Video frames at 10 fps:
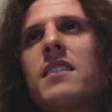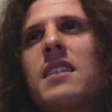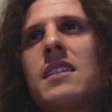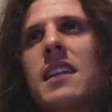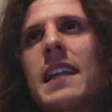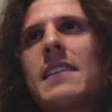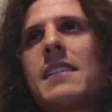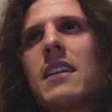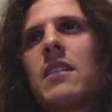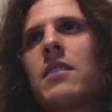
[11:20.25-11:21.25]
this
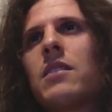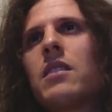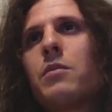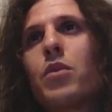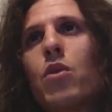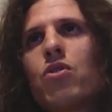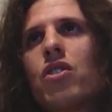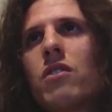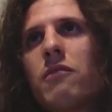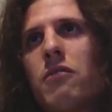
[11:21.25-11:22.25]
classical approach
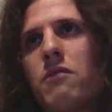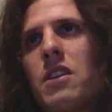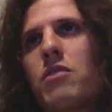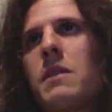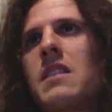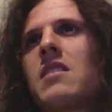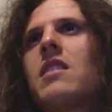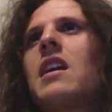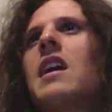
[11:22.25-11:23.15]
for thrash metal,